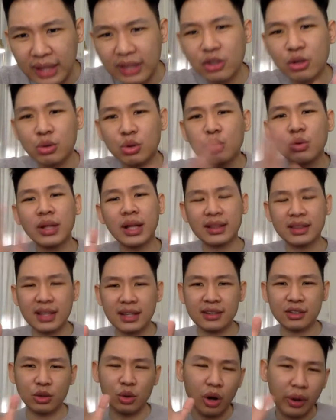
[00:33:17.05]
then you do
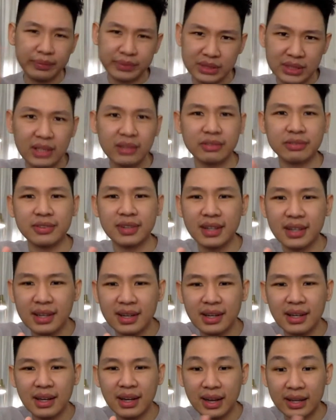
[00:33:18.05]
nothing, you observe.
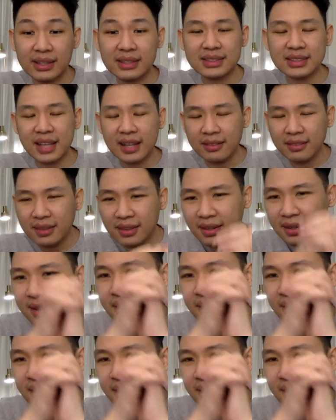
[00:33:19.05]
Understand?